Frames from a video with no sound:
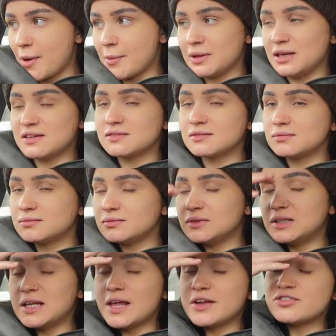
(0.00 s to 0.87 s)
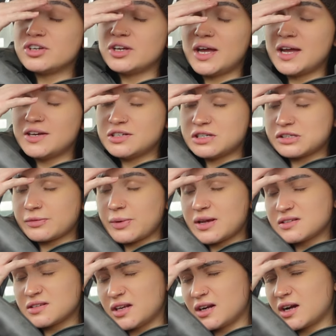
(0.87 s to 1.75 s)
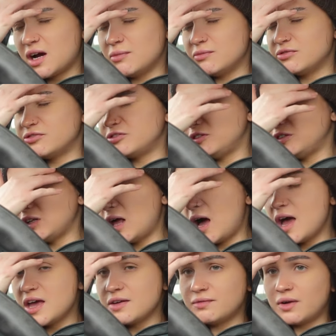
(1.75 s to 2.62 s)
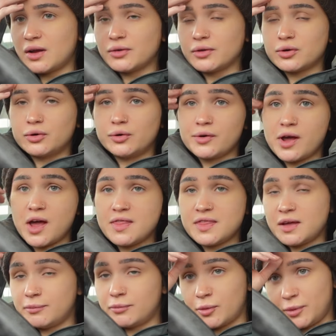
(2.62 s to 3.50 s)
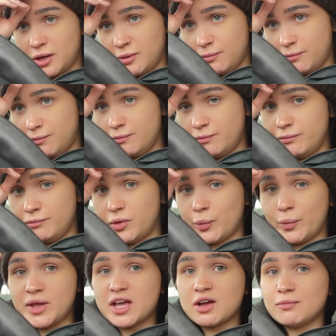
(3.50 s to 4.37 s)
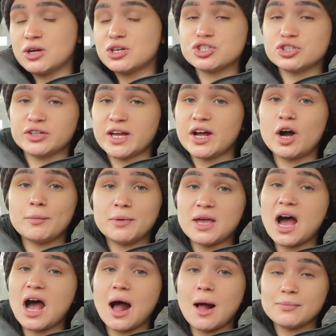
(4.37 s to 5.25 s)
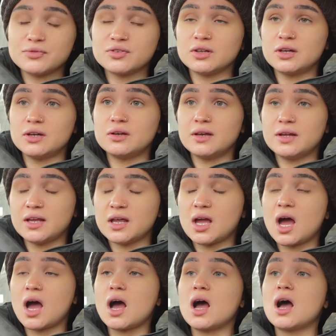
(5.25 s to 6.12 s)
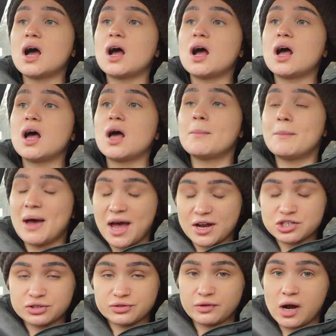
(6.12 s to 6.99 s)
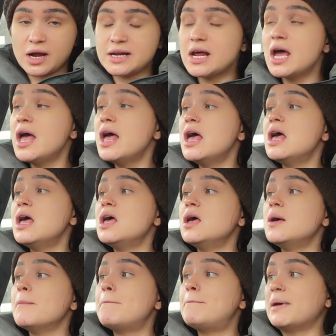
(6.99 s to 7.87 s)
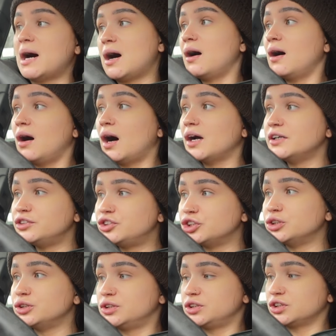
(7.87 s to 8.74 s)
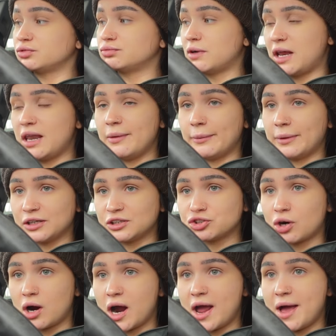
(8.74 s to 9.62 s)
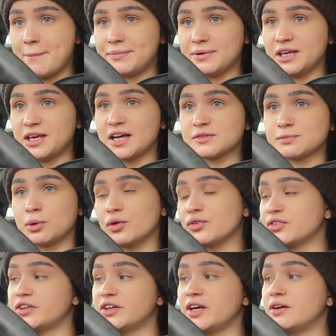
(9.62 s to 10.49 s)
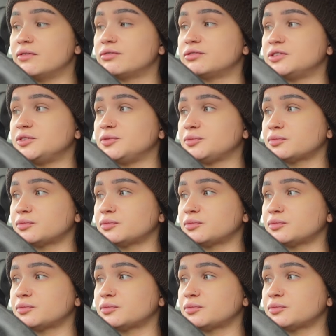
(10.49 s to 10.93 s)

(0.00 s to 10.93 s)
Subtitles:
I mean, it's literally ages away. It's going to come flying around the corner, and then probably the week of my due date, I'll be absolutely petrified. But I do just really want to try and be as positive